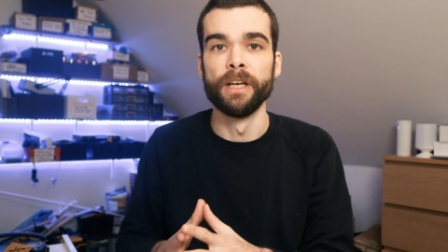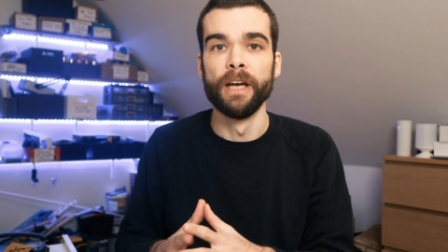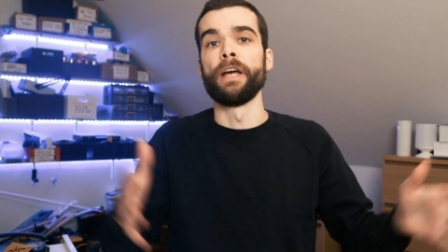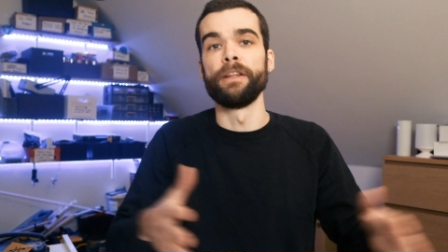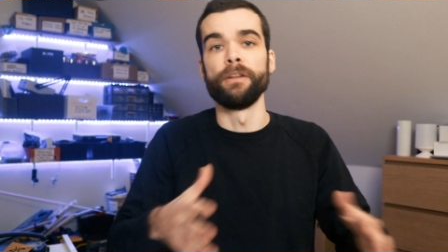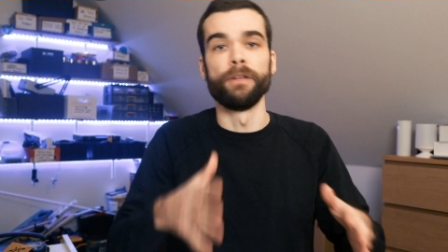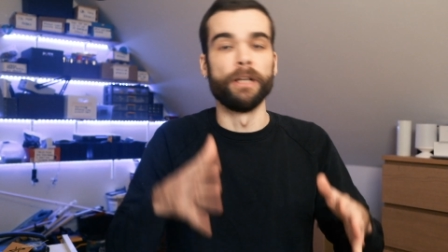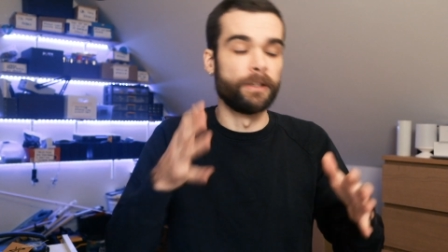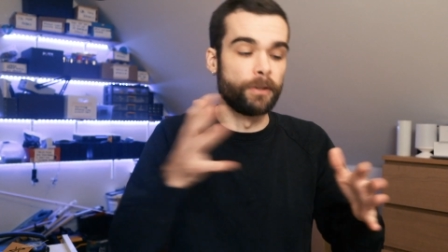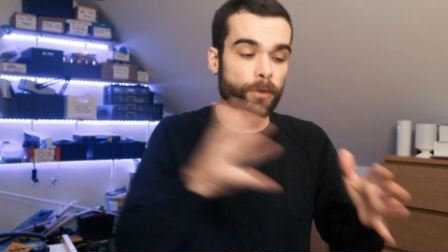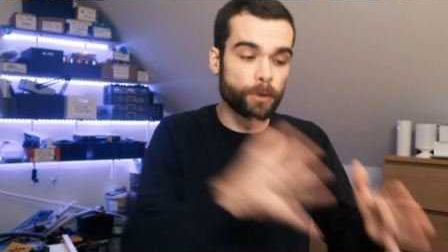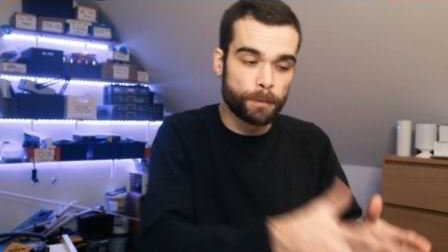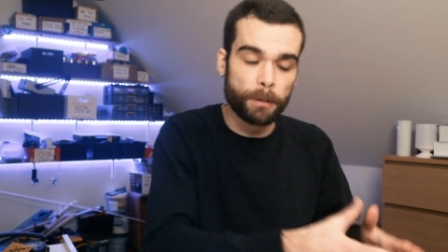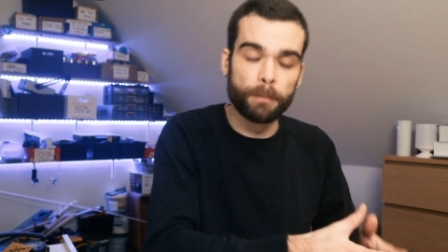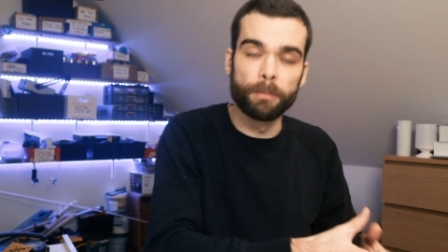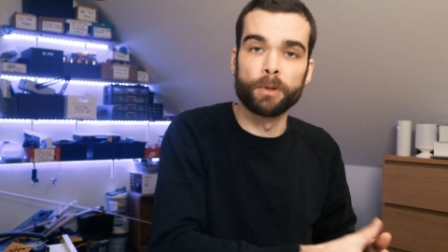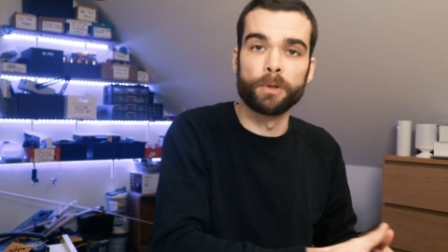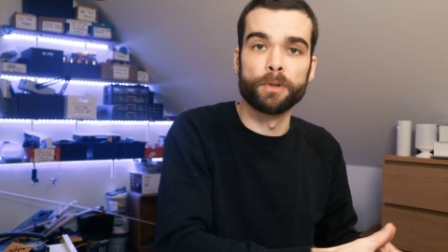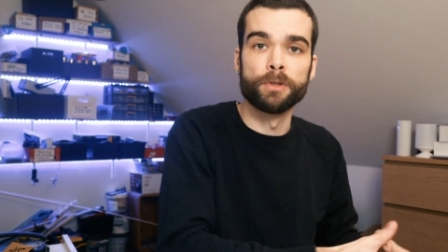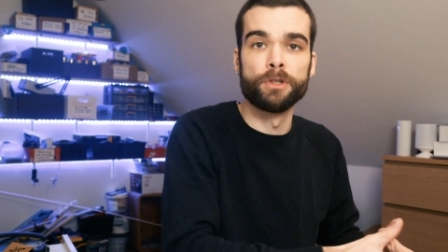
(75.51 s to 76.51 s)
And those
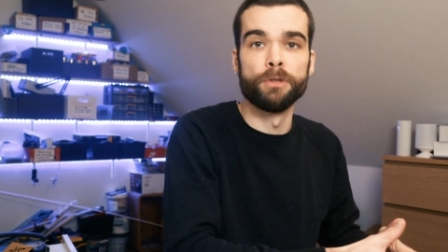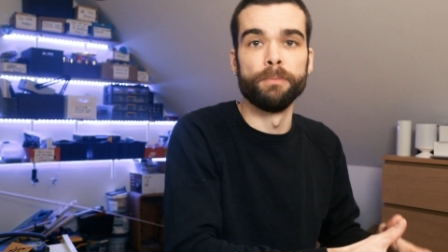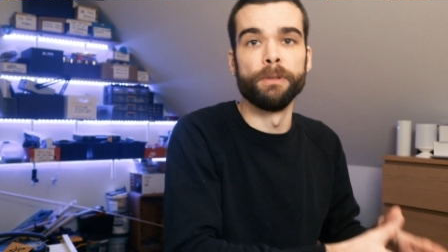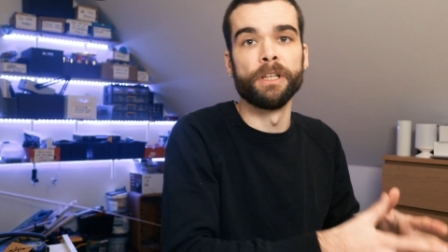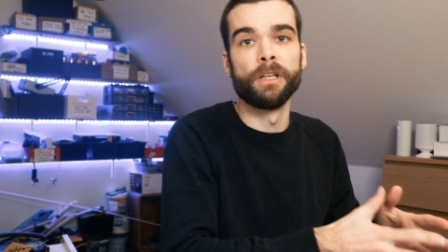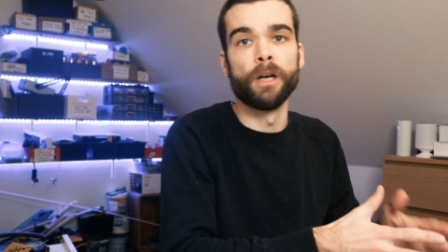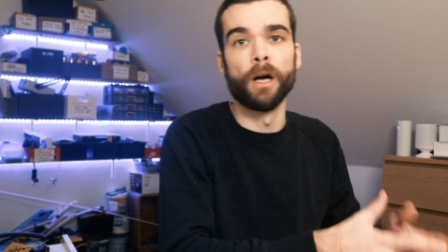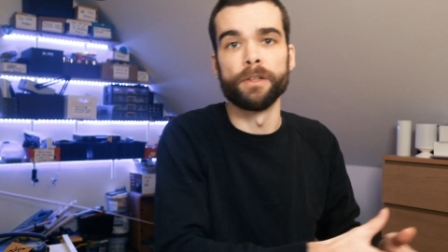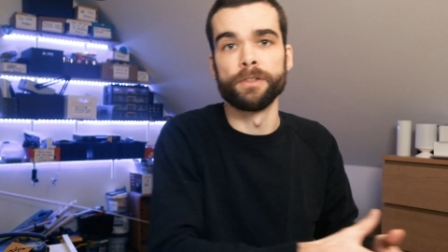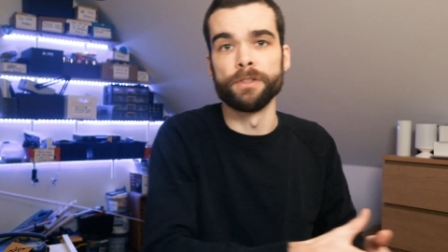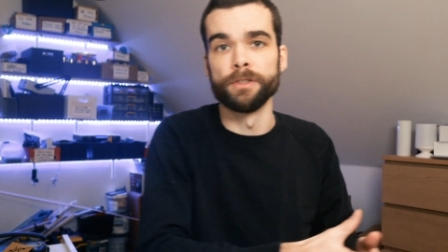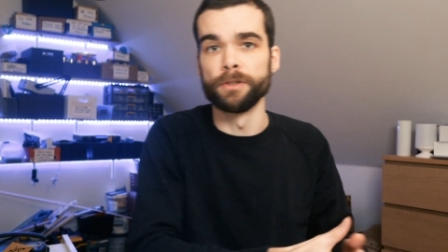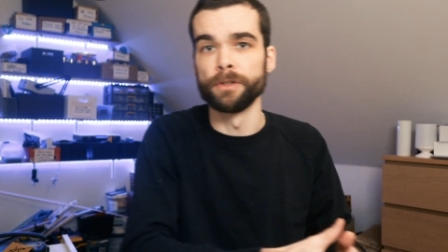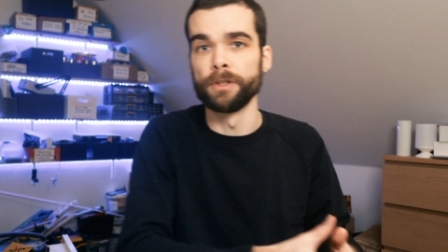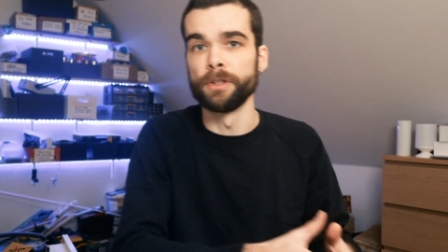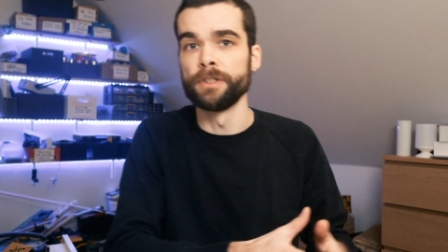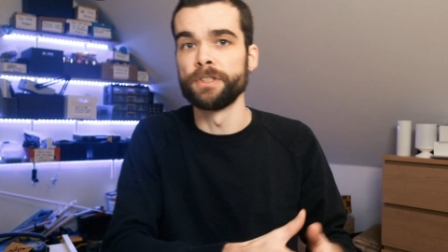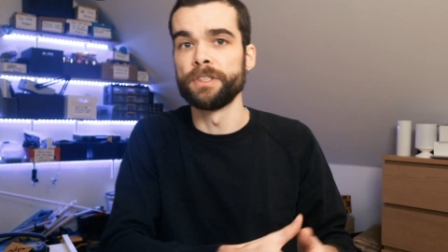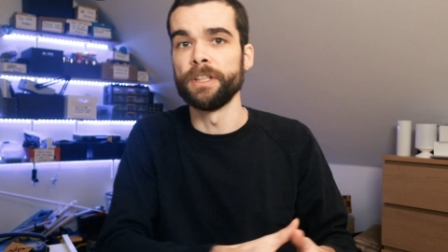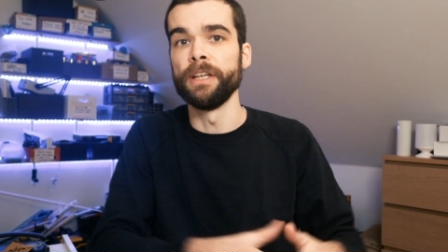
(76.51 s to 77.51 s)
people consuming content are
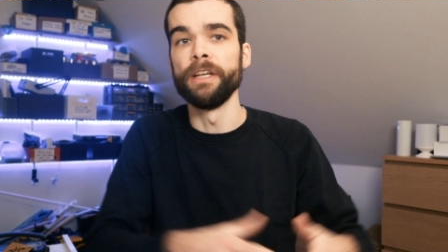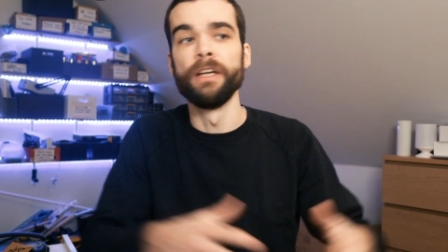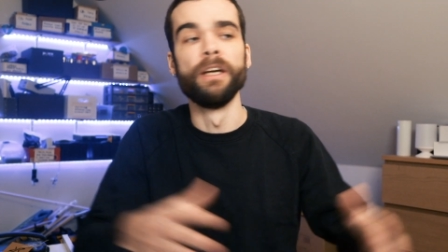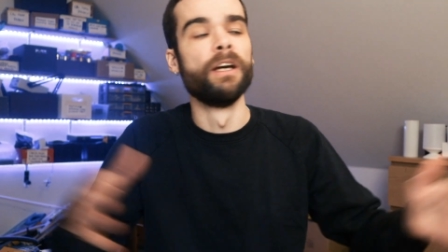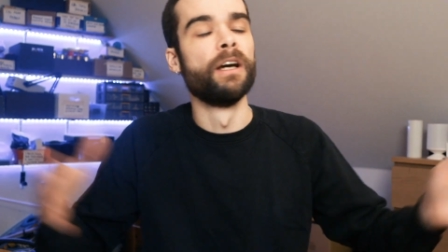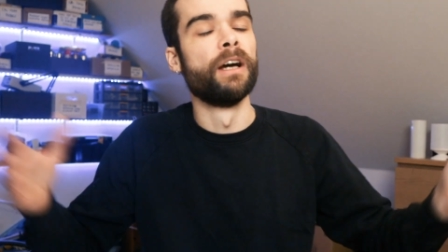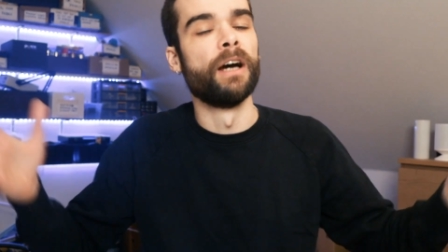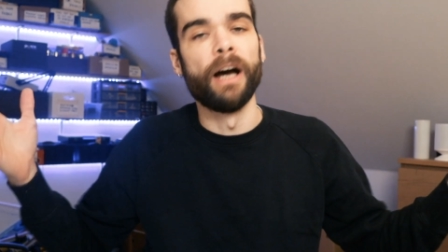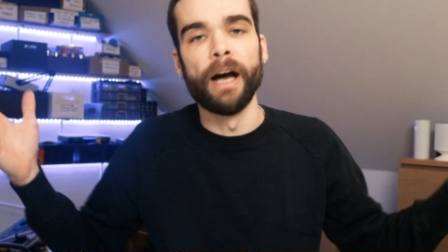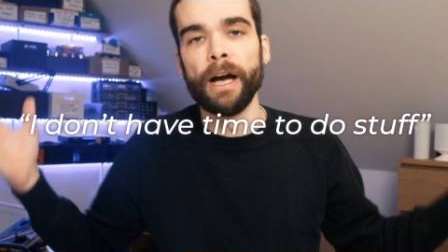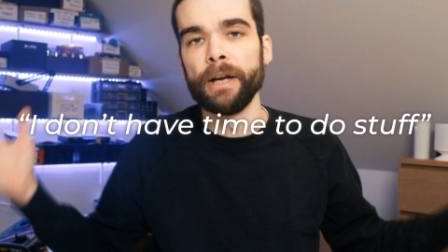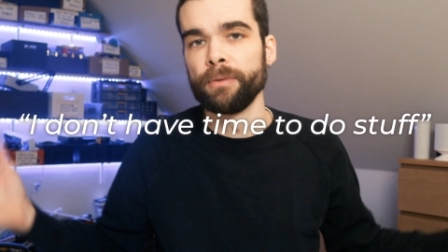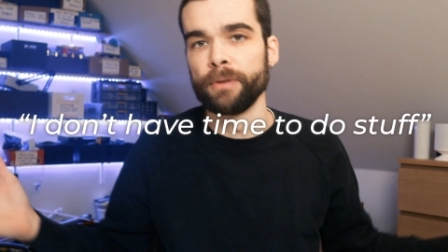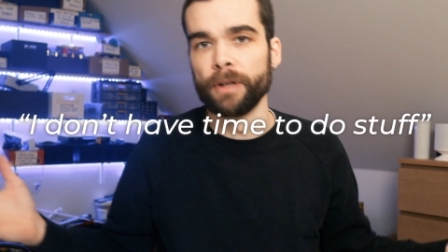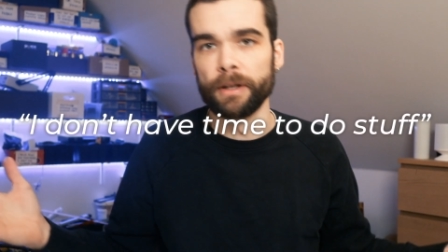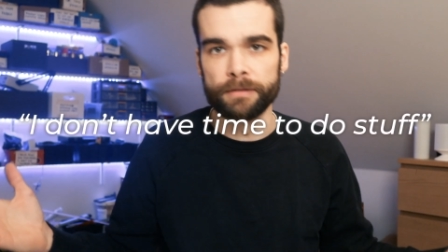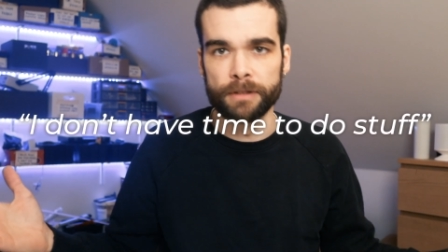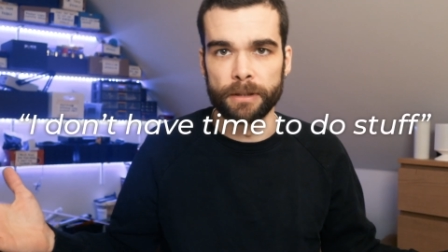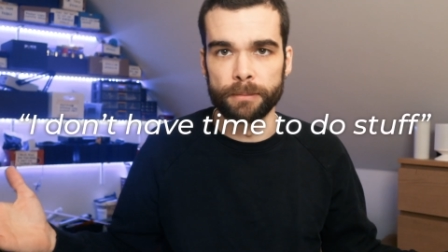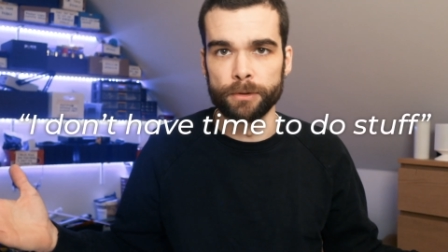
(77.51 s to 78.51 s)
gonna say, I don't
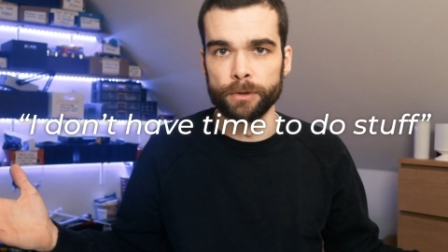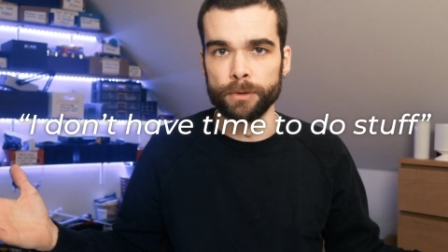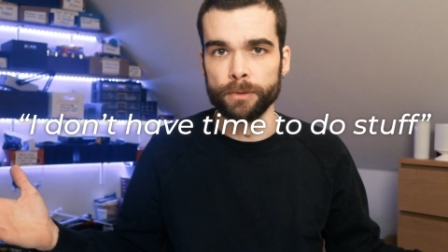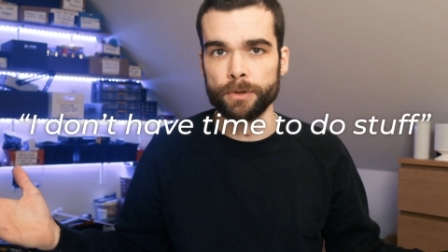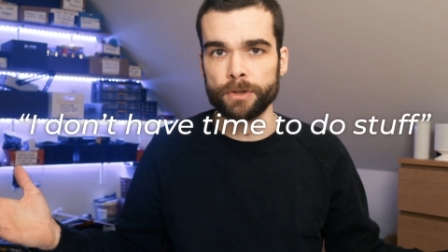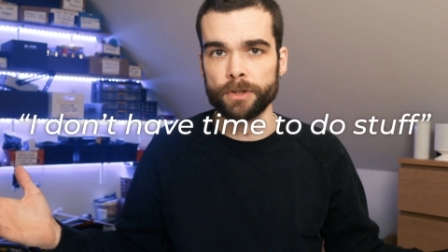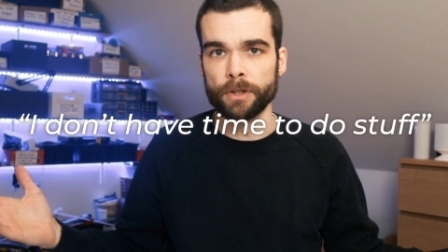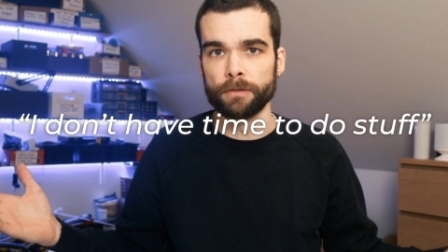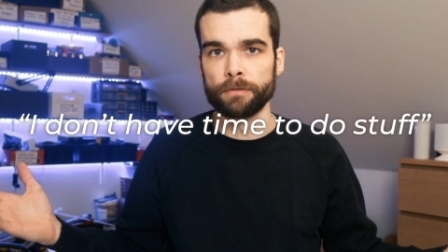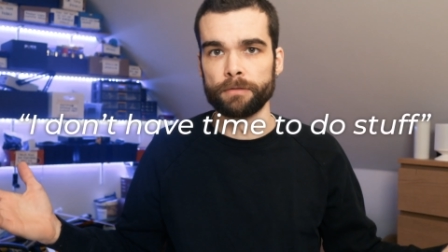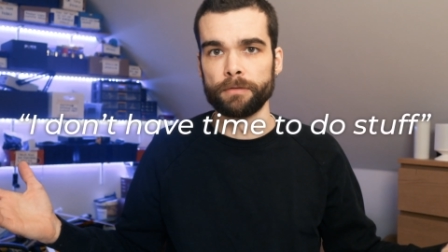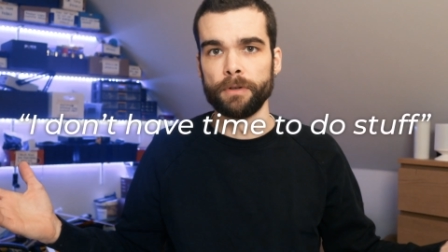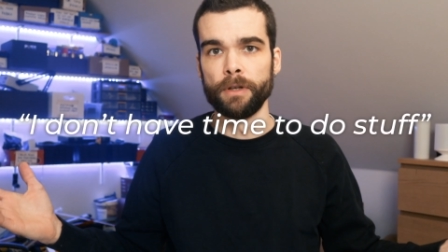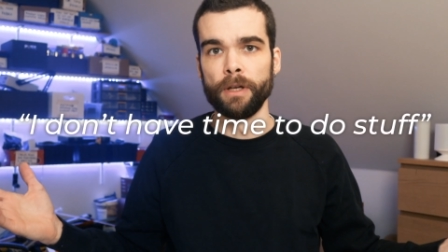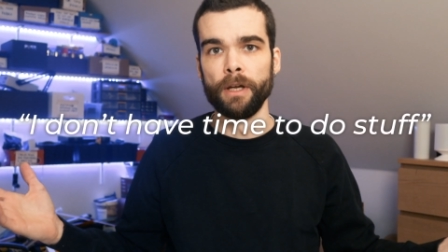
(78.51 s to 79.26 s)
have time to do stuff.